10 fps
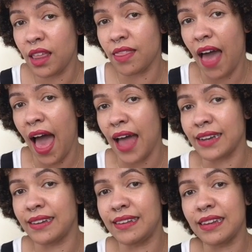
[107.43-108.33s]
that
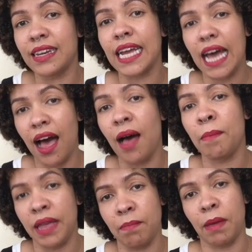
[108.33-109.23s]
didn't
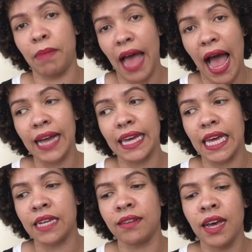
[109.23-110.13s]
come in my
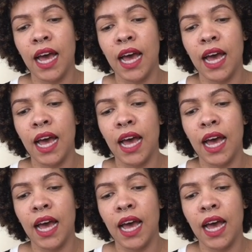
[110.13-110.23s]
packet.